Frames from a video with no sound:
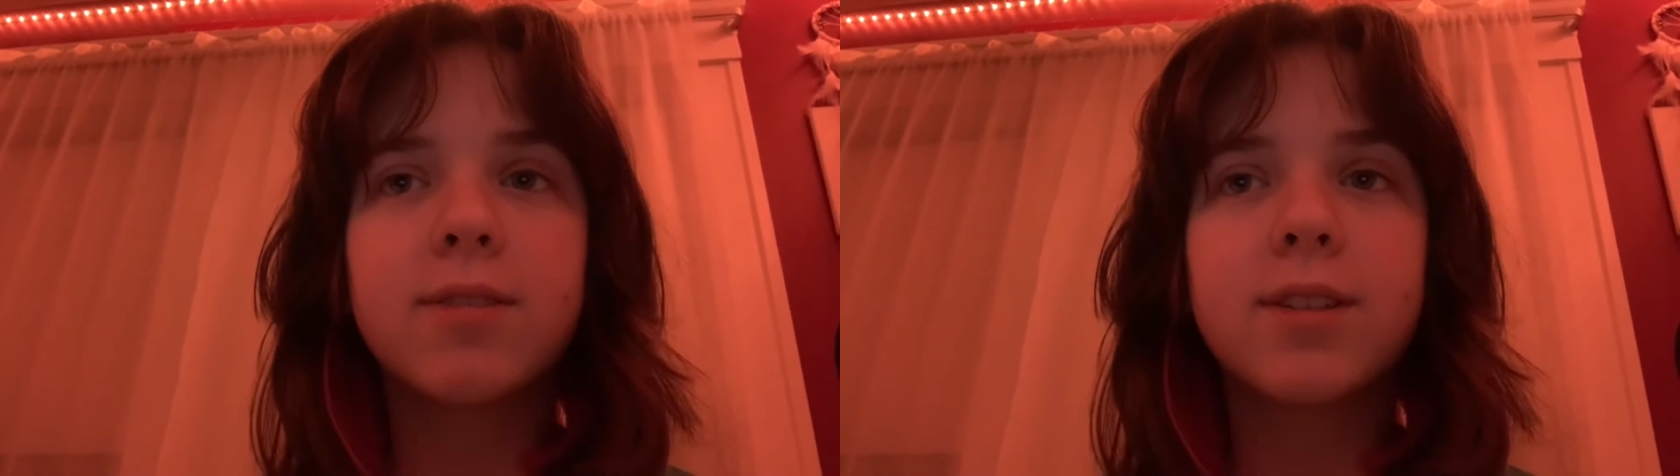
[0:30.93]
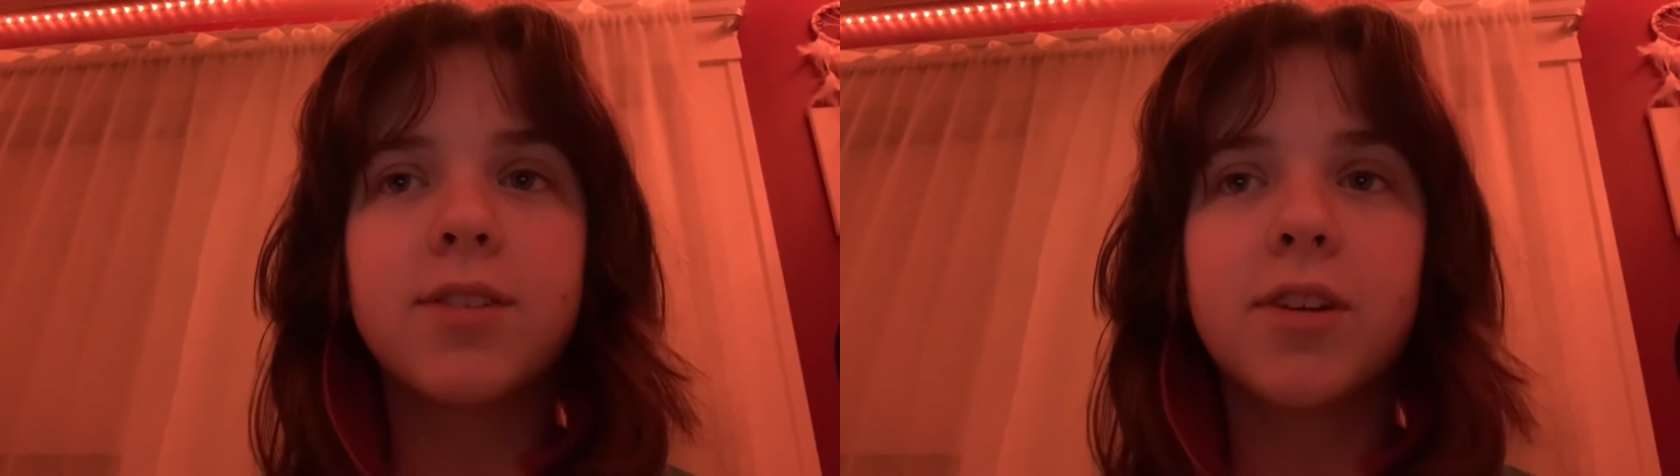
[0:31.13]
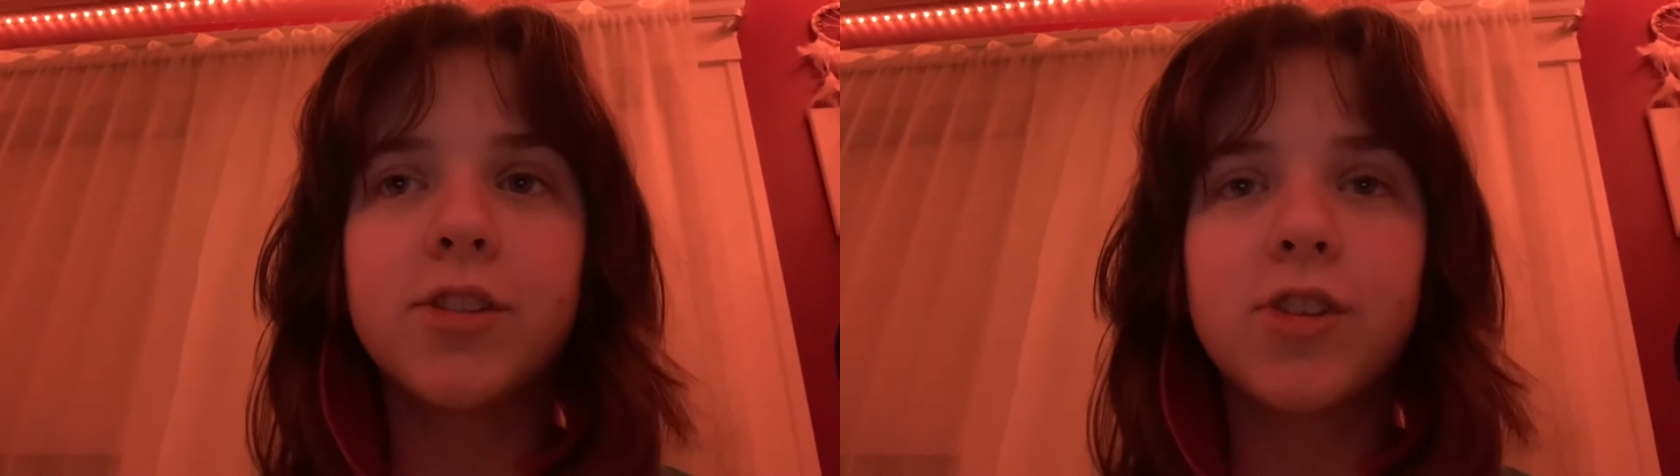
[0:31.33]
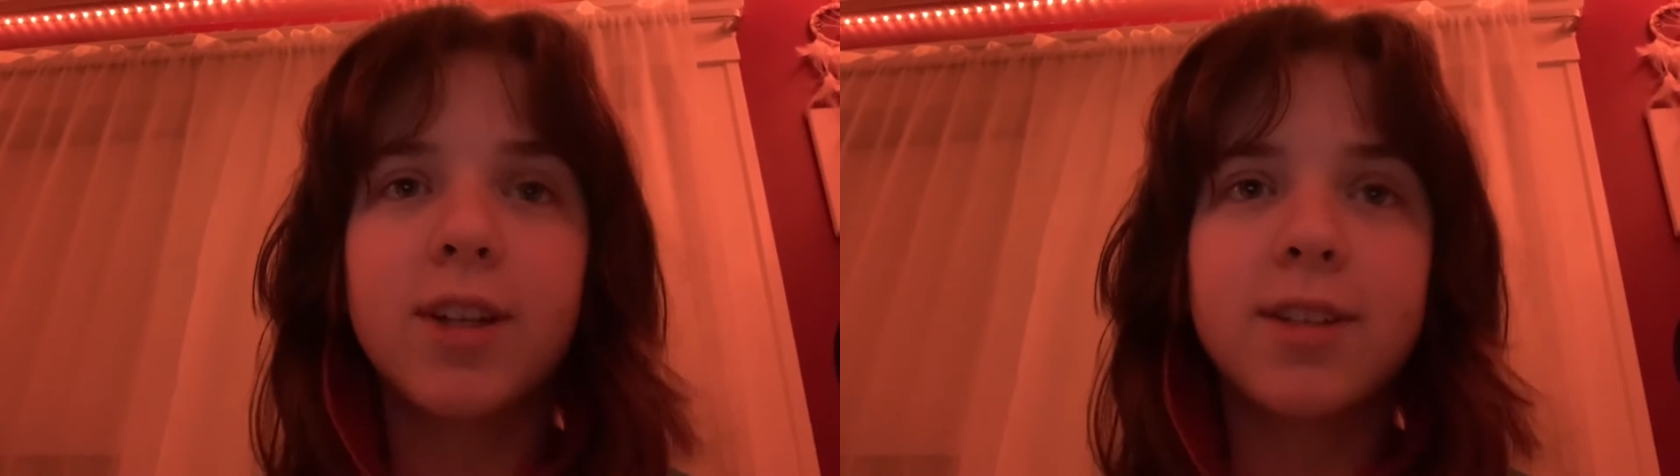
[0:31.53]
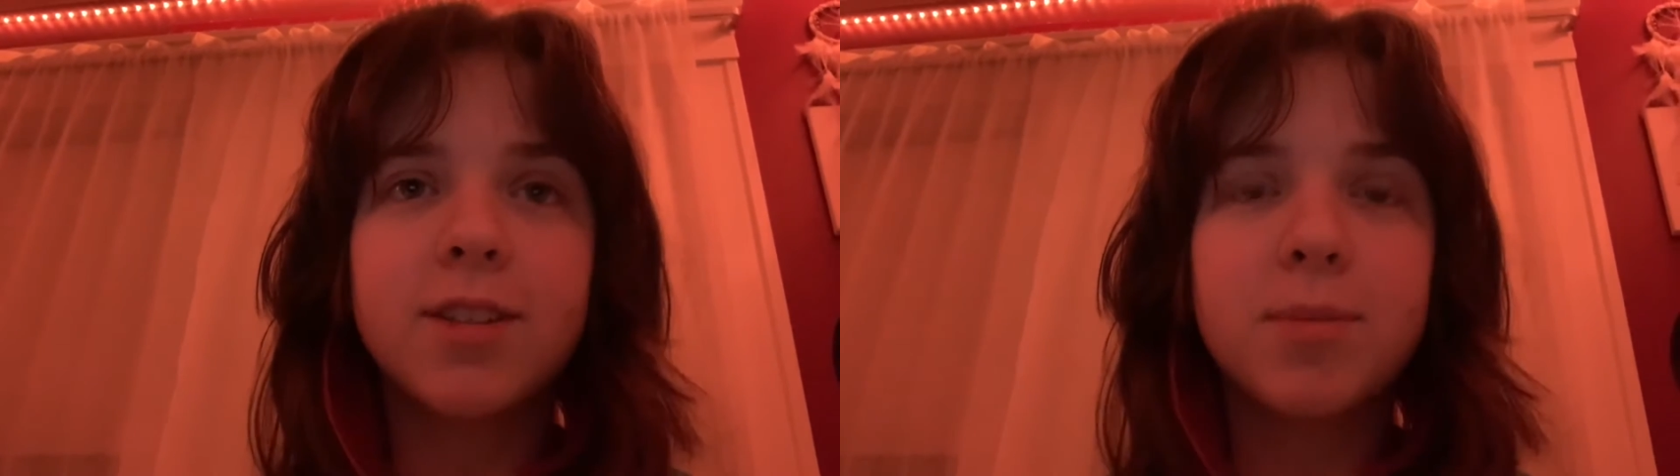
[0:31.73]
and not
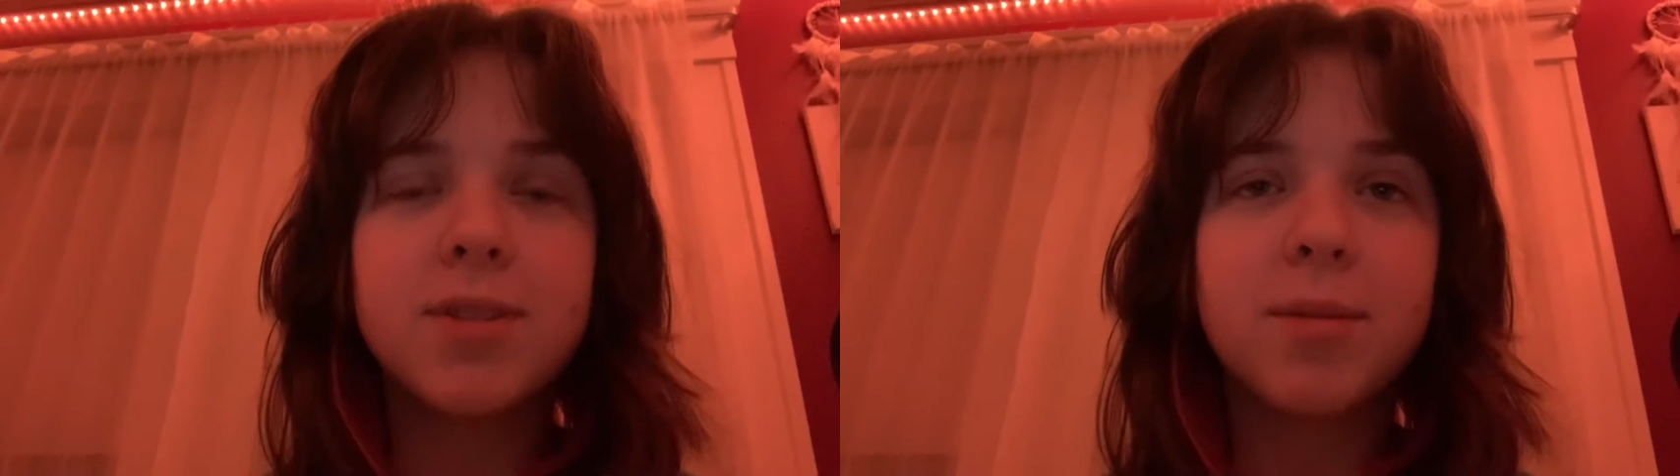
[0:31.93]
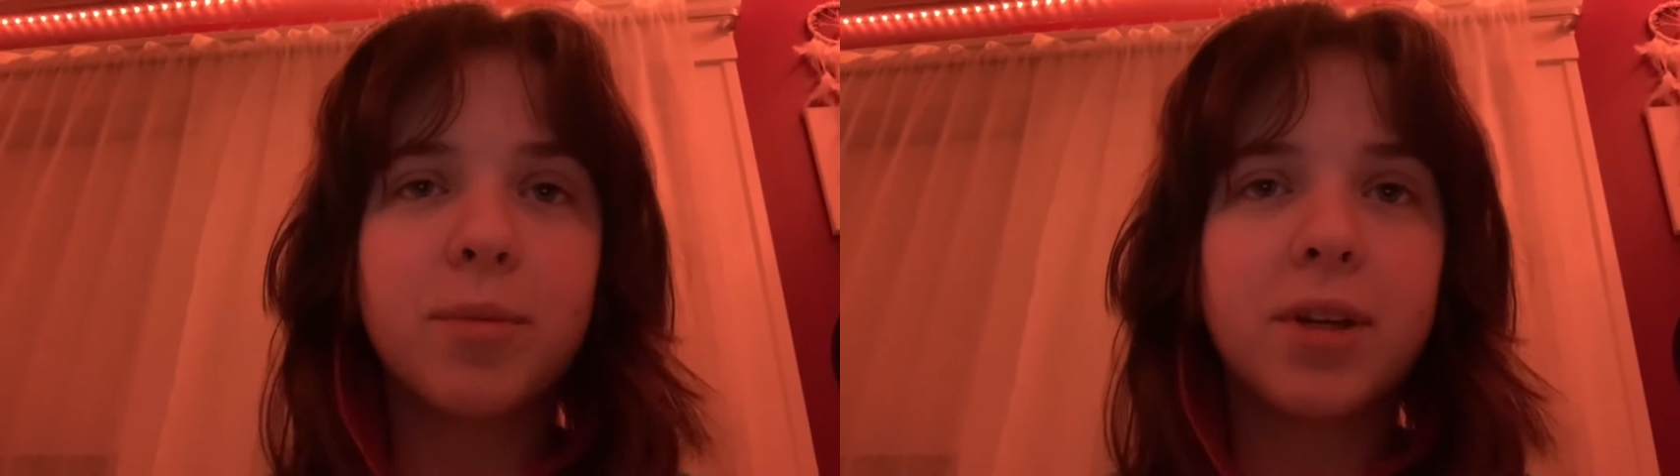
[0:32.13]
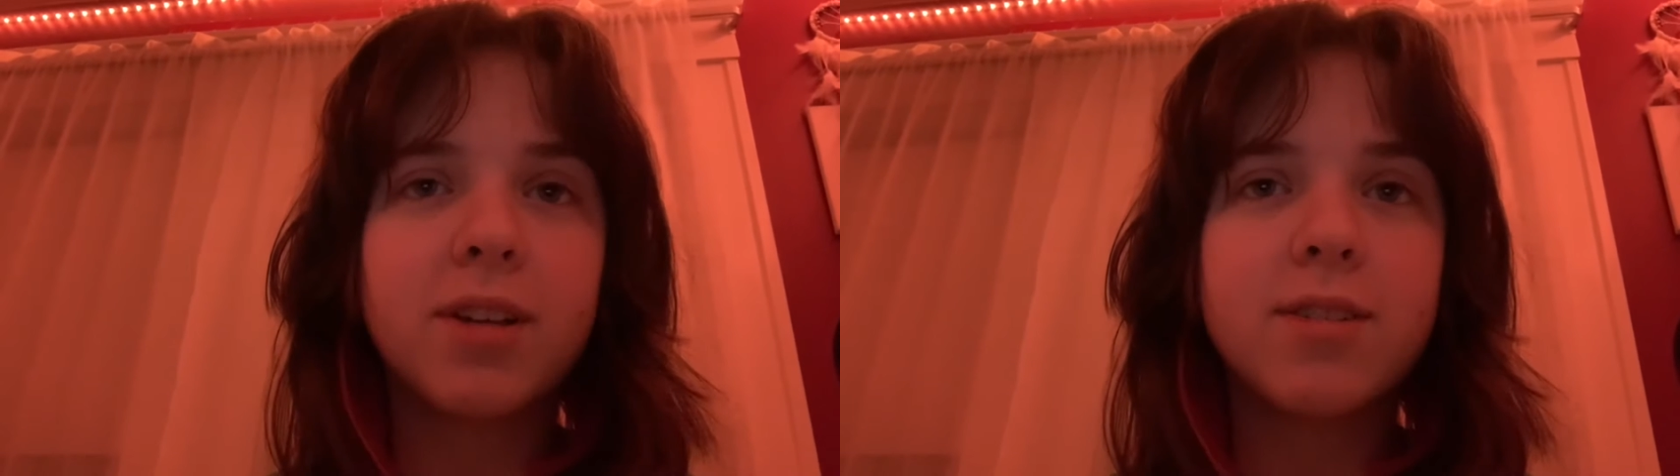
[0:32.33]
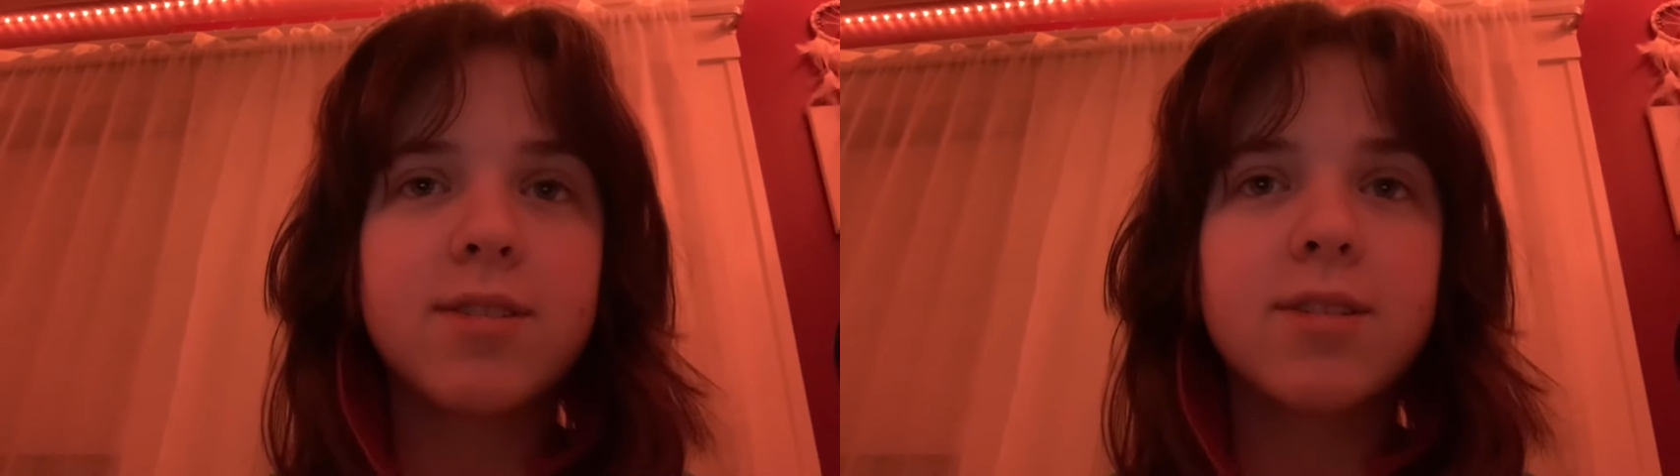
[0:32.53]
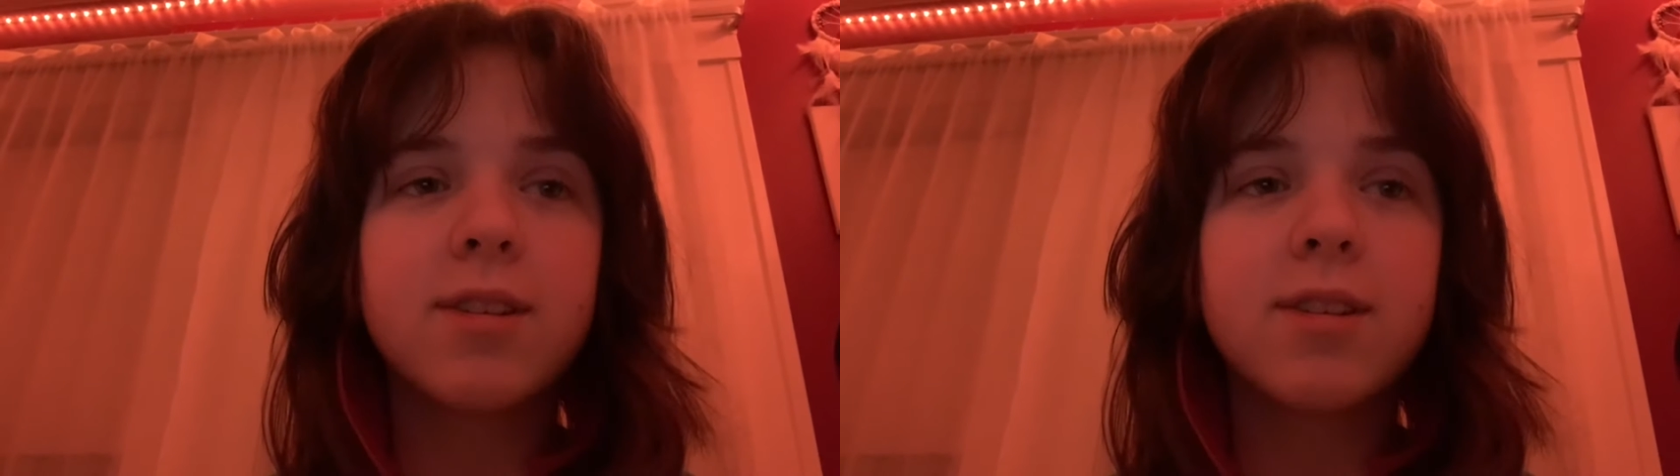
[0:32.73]
trying to be someone else.